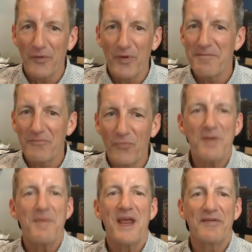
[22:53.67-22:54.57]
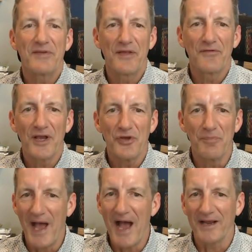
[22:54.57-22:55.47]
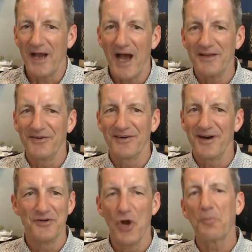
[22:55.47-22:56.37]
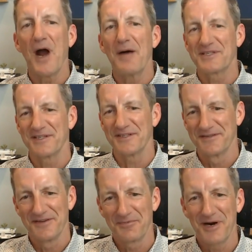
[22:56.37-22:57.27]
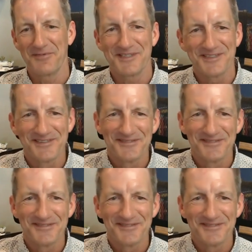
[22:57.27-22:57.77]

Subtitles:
We may even invite you back. No promises. No promises.